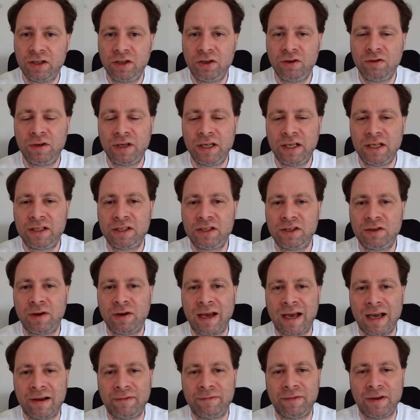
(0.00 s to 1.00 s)
you need to
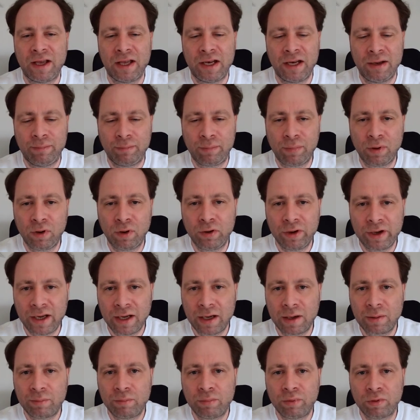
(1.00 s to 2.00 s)
have an
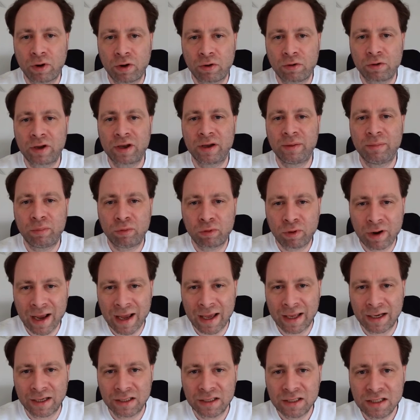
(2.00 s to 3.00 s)
employing broker
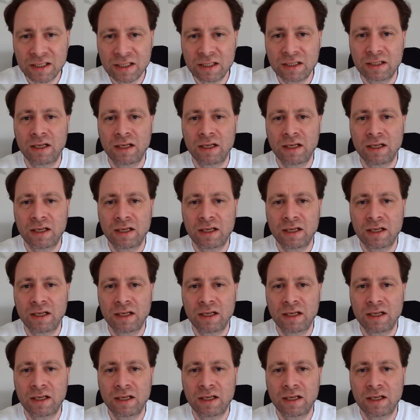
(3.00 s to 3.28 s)
brand,